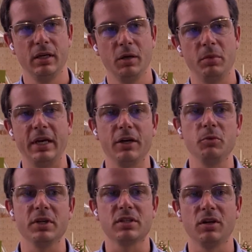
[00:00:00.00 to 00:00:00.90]
But now you
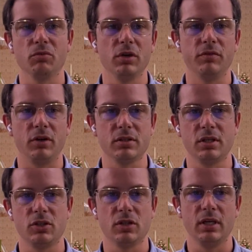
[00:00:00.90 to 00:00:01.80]
must get rid of all
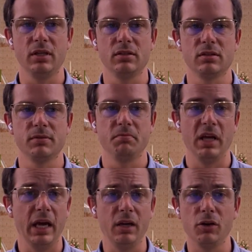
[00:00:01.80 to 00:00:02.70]
such things:
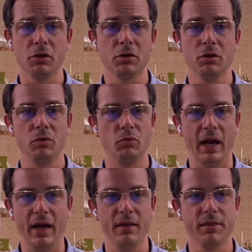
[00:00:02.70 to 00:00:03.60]
anger,
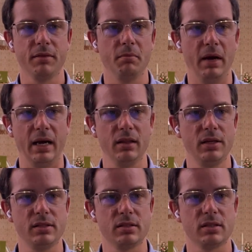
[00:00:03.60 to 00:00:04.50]
wrath,
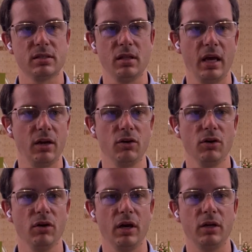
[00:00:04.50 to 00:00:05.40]
malice,
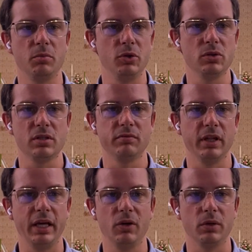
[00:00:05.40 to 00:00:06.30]
slander, and abusive
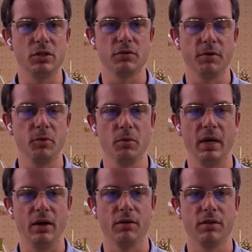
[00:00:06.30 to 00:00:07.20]
language from your
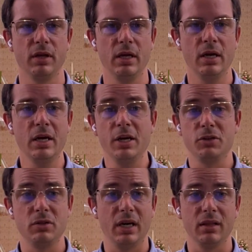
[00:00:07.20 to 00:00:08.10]
mouth.
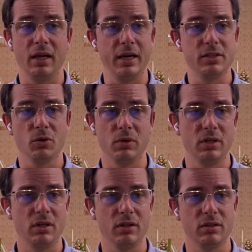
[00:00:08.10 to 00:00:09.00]
Do not lie to one
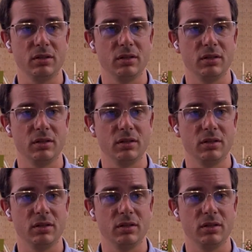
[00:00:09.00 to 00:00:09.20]
another,